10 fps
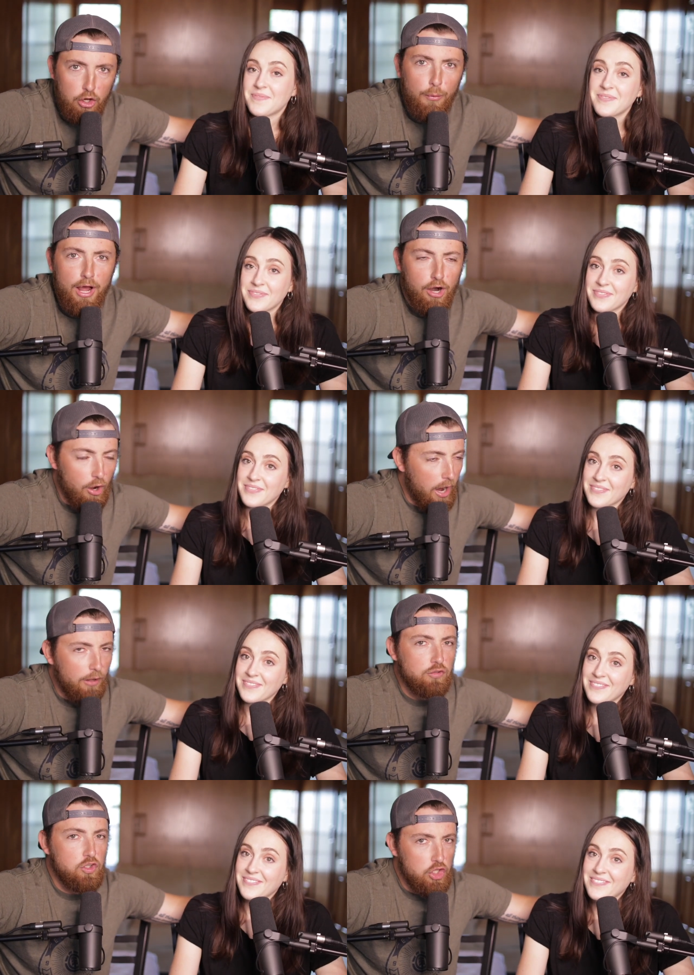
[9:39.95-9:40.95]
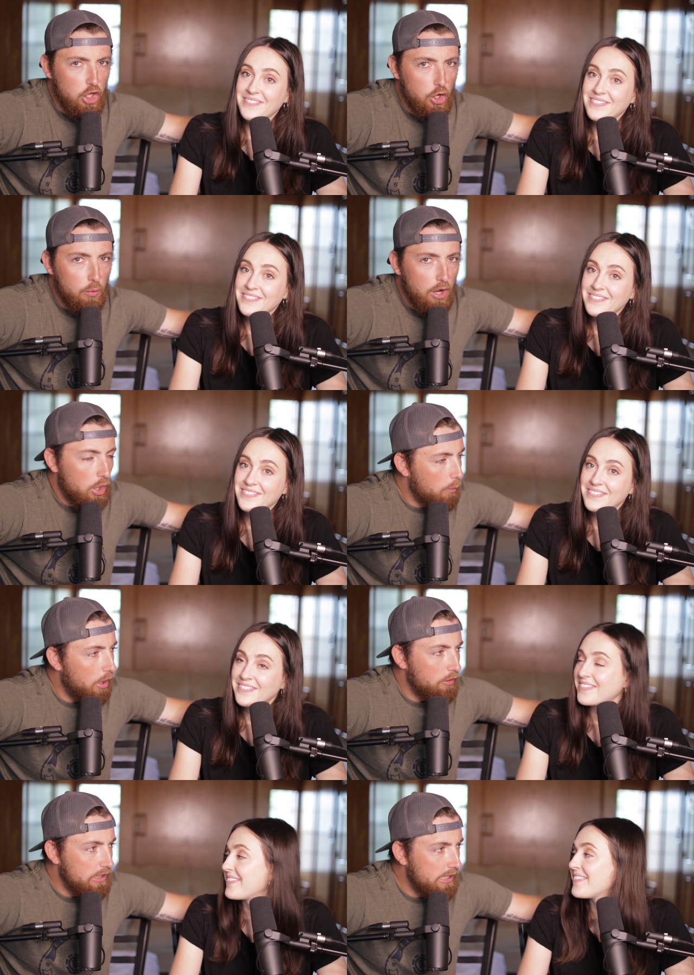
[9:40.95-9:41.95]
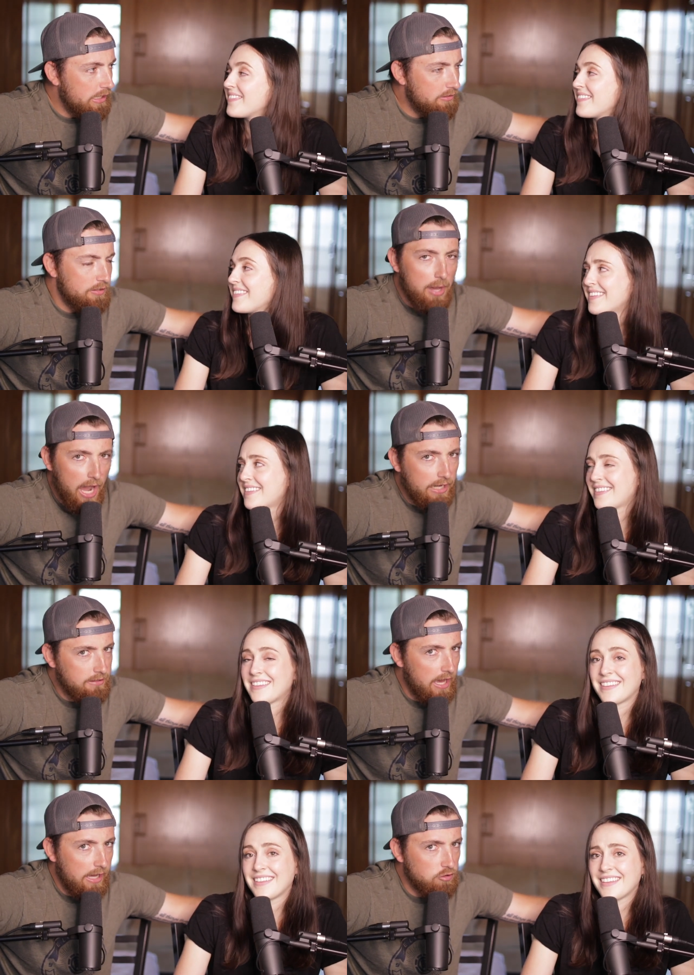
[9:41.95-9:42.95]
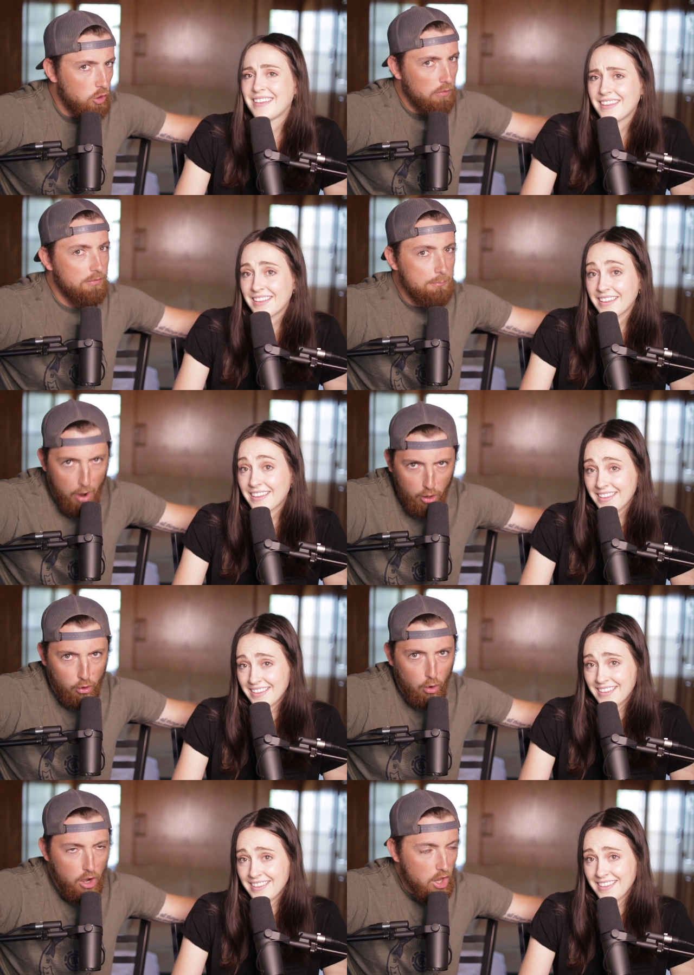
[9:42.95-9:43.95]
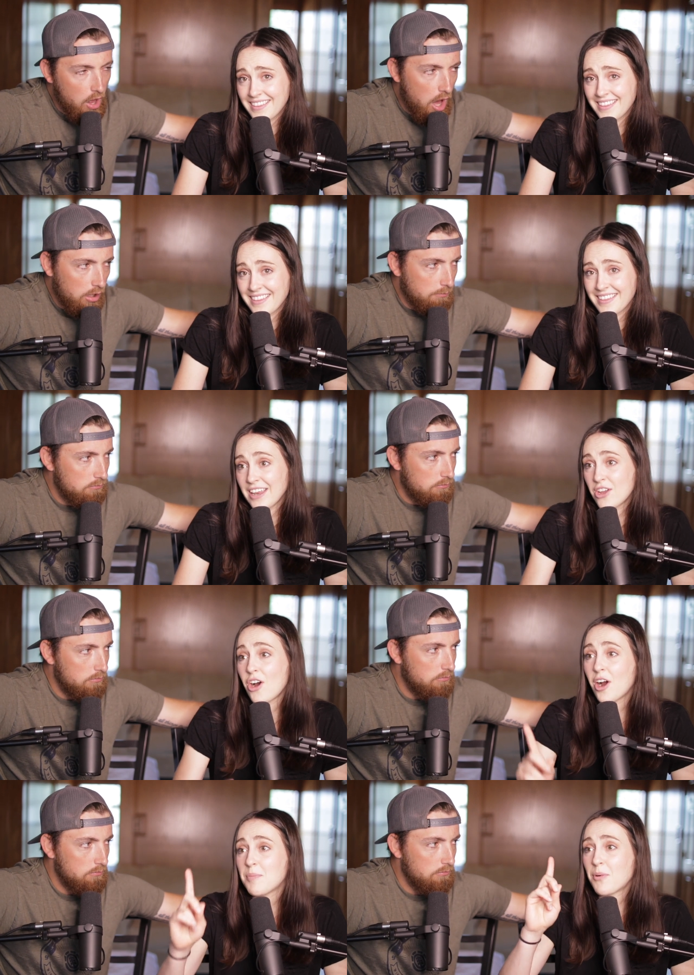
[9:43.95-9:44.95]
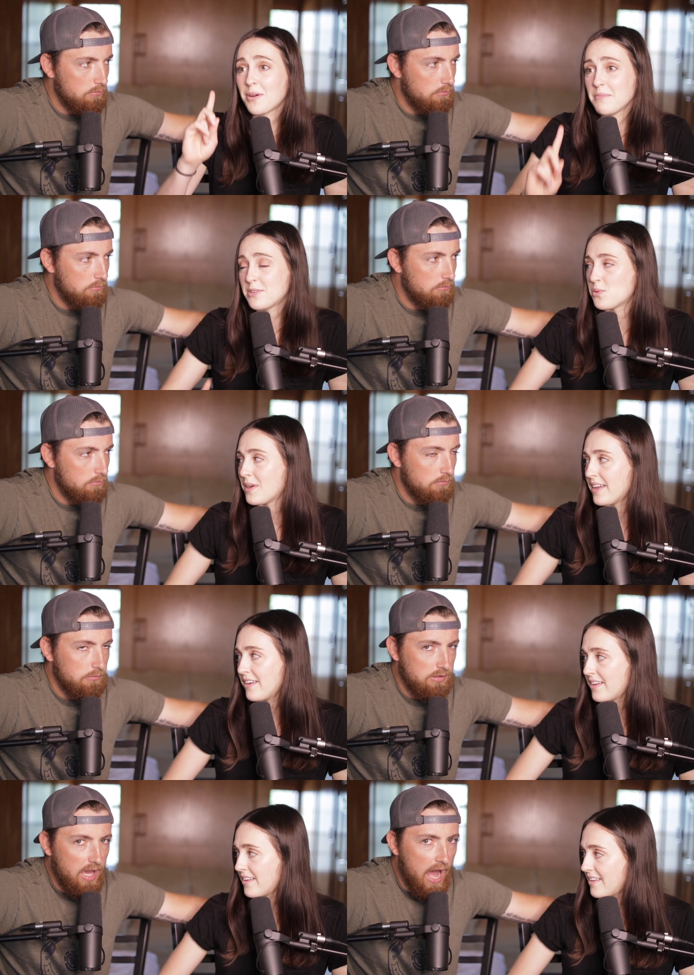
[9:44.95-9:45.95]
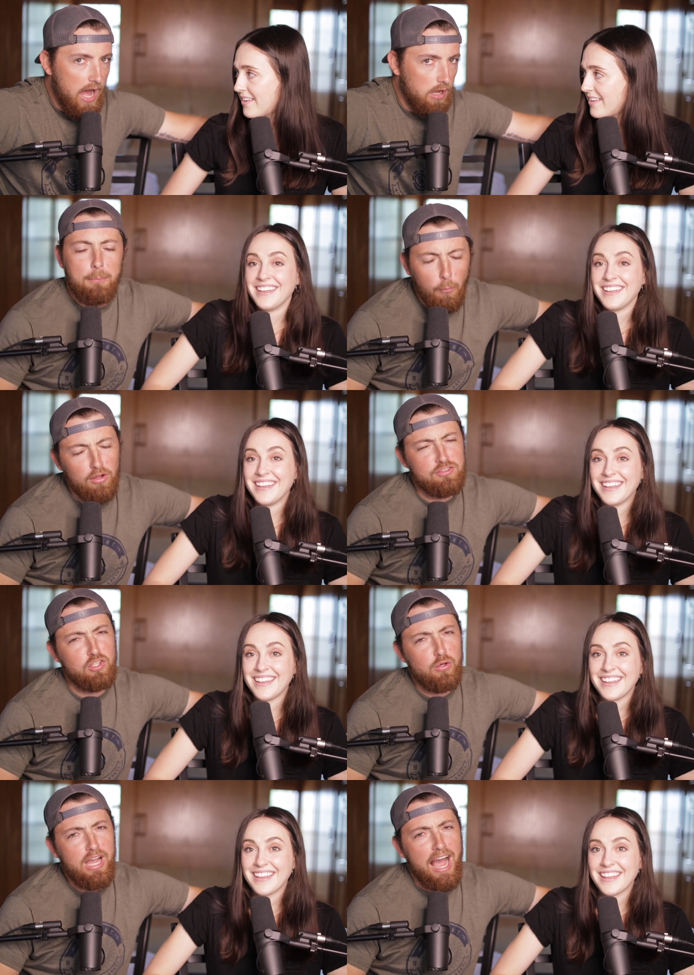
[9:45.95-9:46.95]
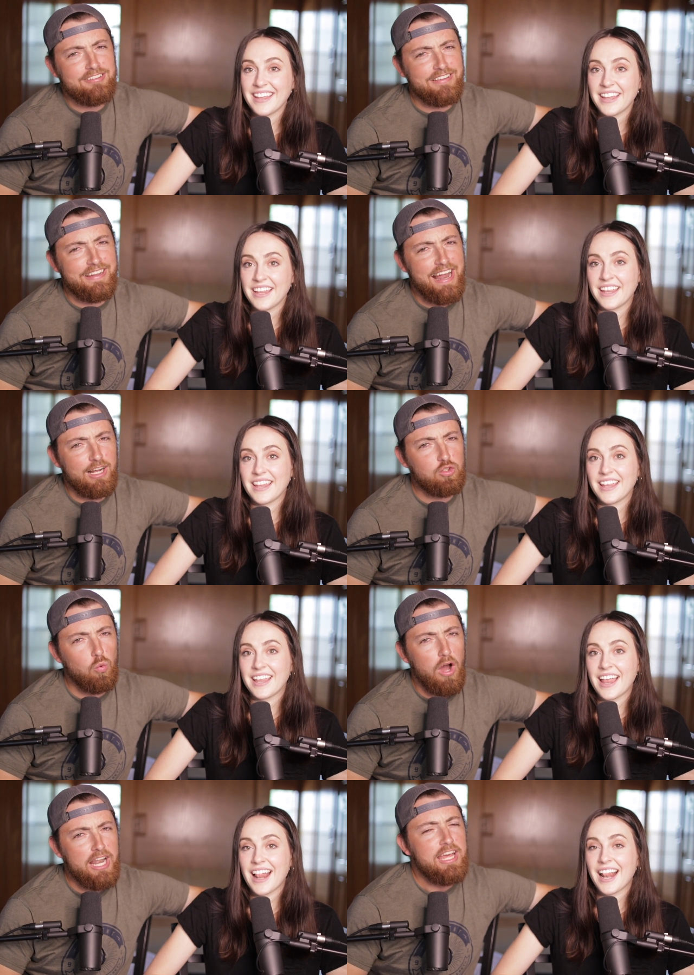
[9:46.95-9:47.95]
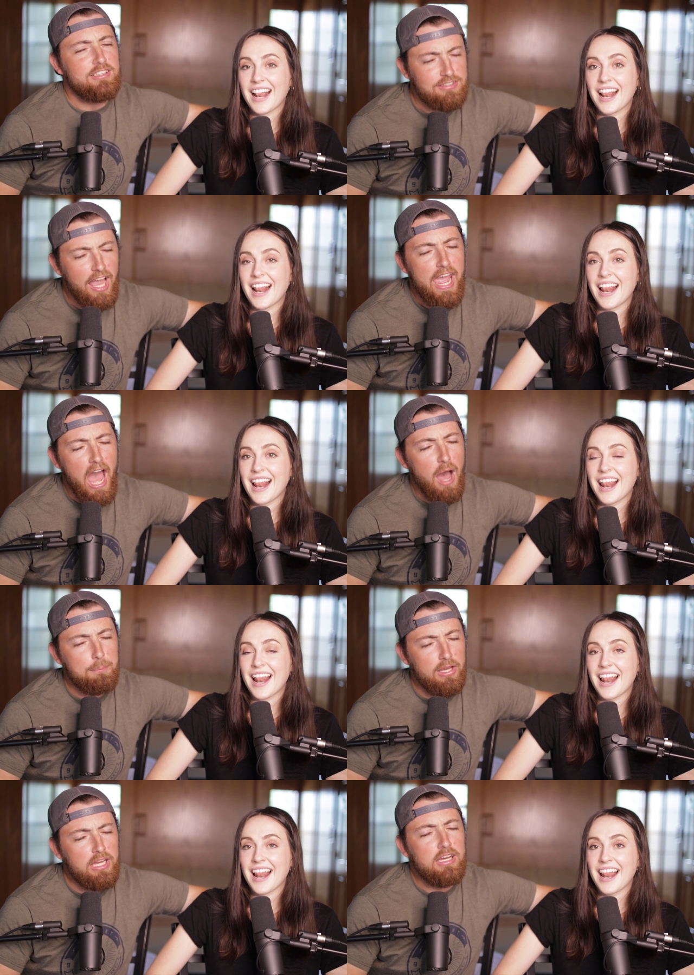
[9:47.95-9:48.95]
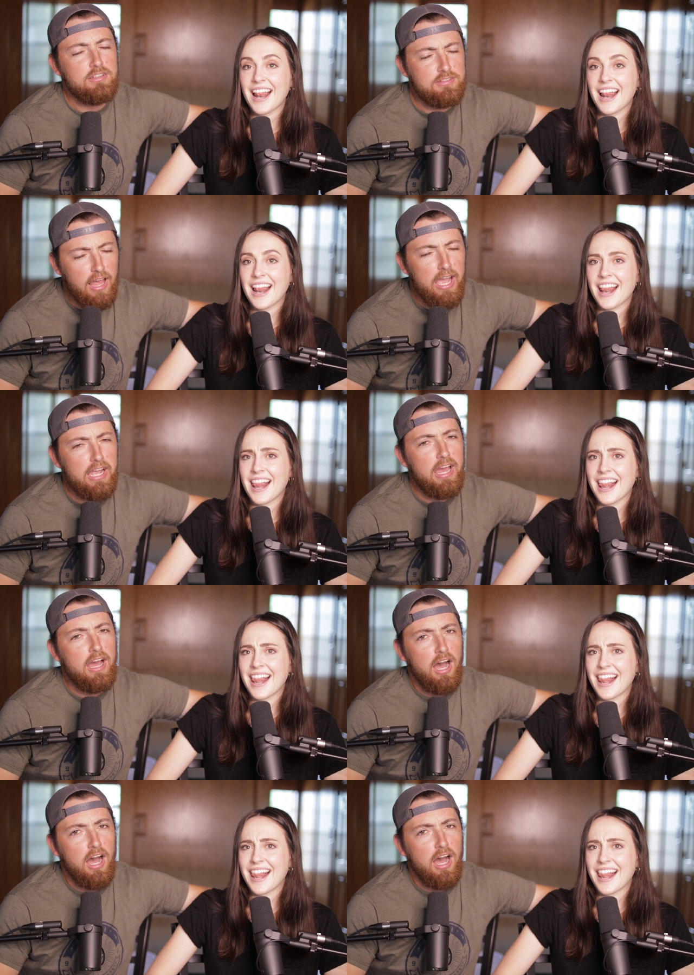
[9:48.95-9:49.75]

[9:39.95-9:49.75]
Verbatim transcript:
Speaker 1: do it, or else you will eat pancakes with motor oil on them.
Speaker 2: And cardboard in between.
Speaker 1: Yeah. But we'll see you guys in the next one. Stay happy, stay